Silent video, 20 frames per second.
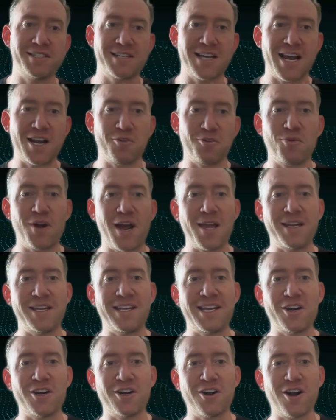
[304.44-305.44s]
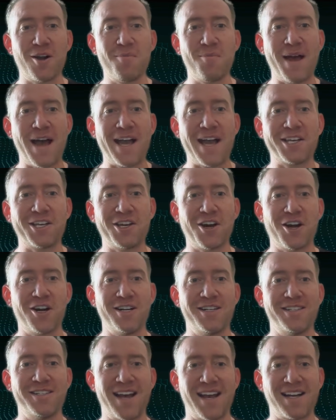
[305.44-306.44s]
it's kind of right here in our
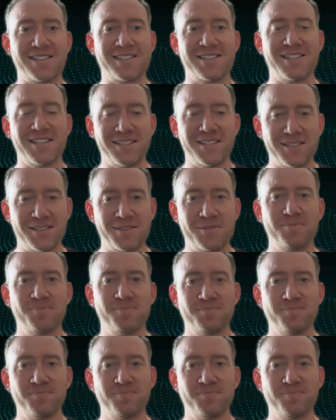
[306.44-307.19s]
backyard in Texas.